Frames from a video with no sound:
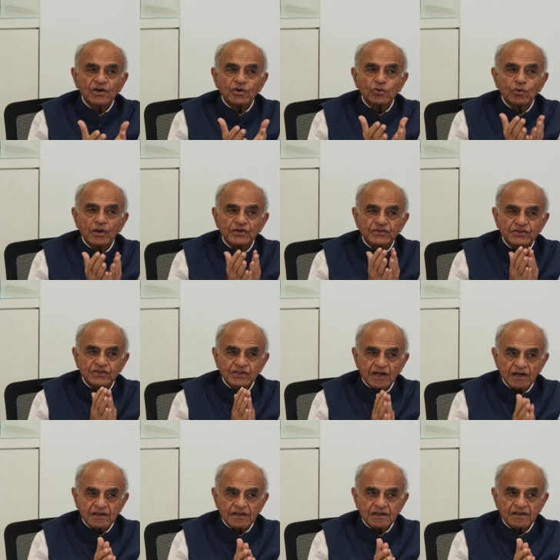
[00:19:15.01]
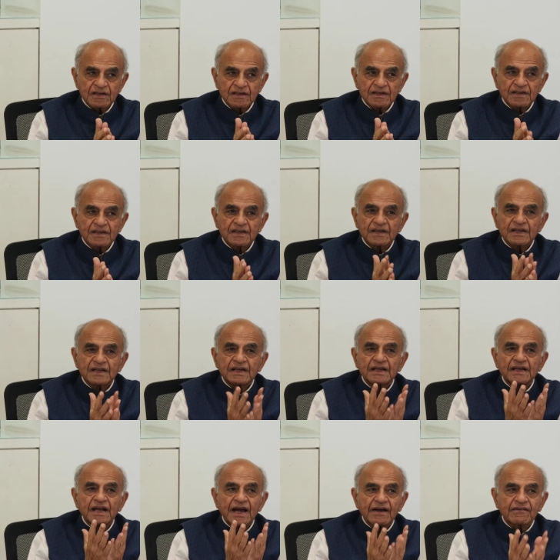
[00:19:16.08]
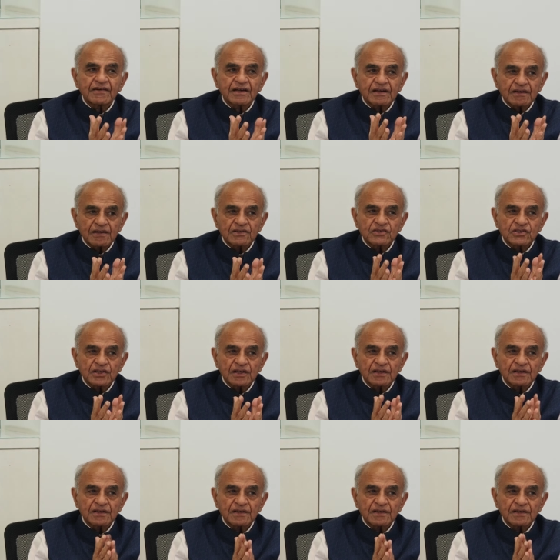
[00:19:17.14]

who are stuck in agriculture